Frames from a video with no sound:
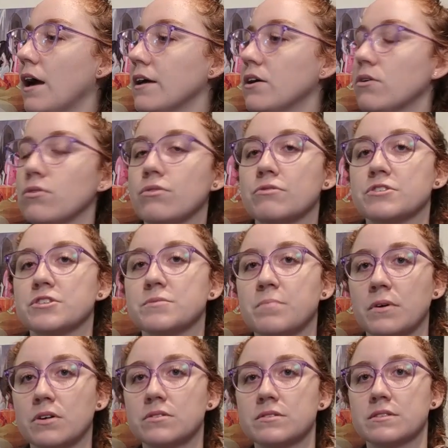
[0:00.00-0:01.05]
I go through
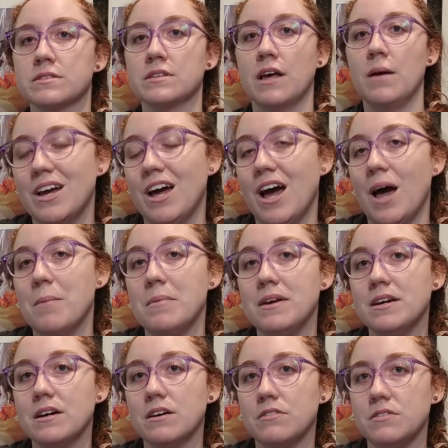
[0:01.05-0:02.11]
spurts. I
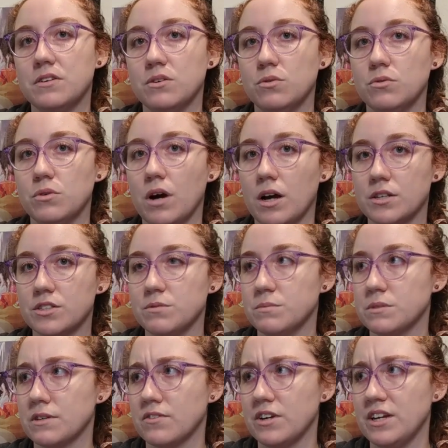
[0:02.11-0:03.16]
make a few
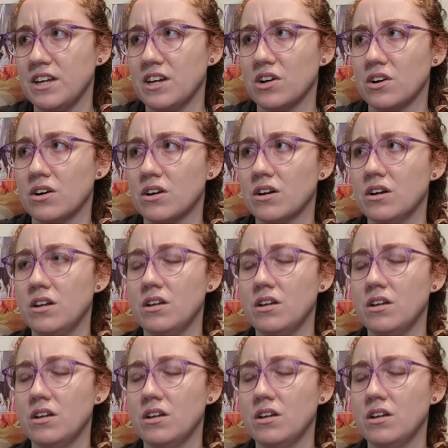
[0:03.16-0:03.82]
costumes every year.